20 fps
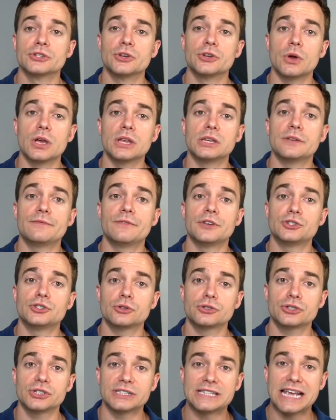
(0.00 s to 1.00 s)

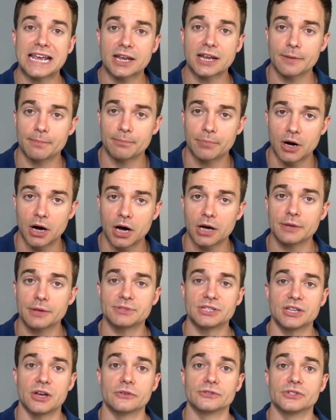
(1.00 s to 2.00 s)
individuals should take it upon
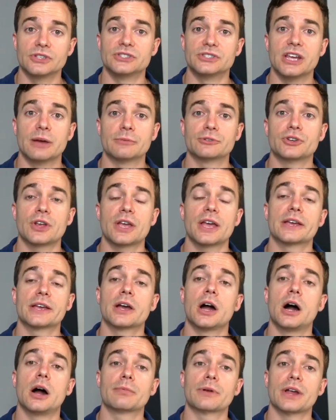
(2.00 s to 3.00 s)
themselves to demonstrate a
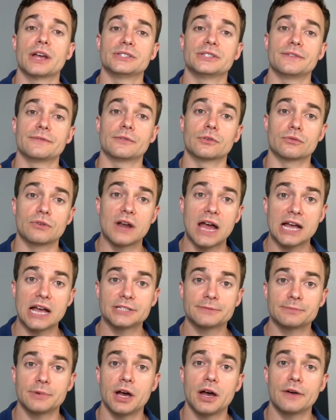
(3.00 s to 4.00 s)
comprehensive
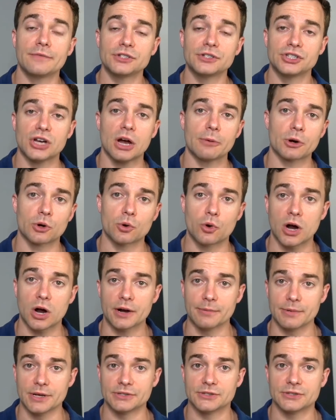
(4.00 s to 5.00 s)
grasp of the job
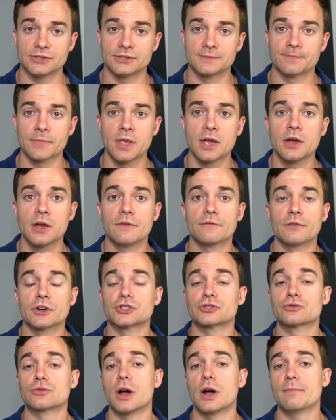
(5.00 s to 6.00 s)
requirements. For
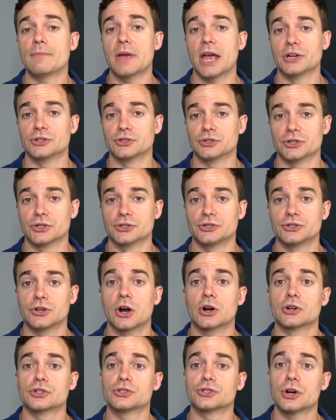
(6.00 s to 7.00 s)
Scrum managers, there
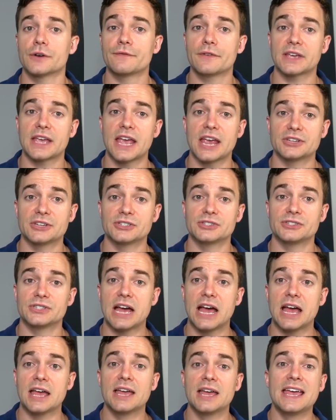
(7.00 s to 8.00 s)
are certifications
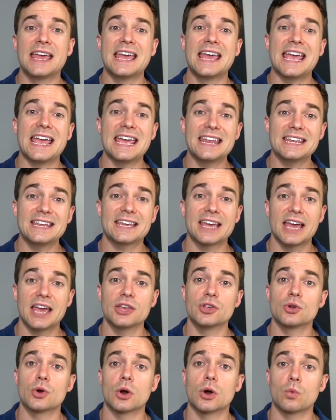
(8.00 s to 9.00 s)
that indicate
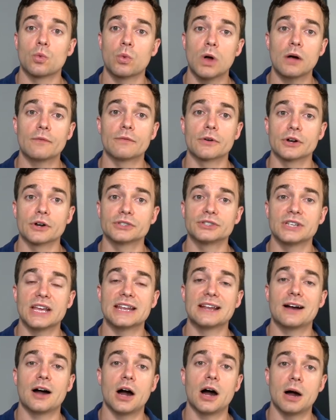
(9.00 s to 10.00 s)
you are well-versed
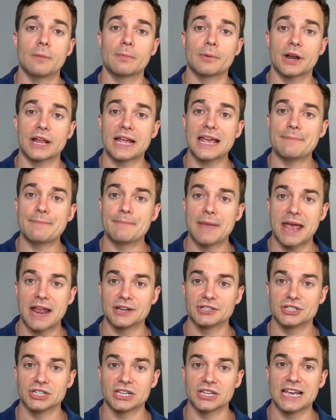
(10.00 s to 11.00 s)
in operating and
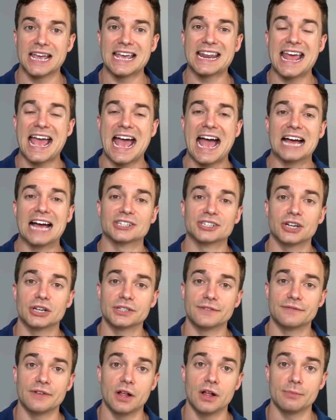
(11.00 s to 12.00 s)
managing an agile
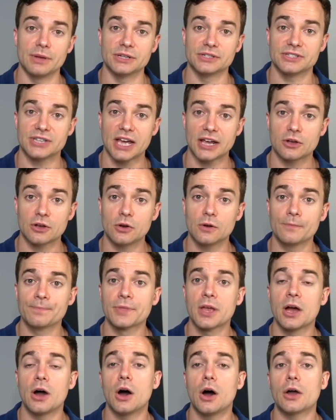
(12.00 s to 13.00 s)
development cycle
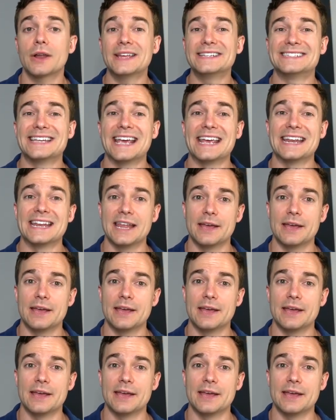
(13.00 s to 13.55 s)
on a day-to-day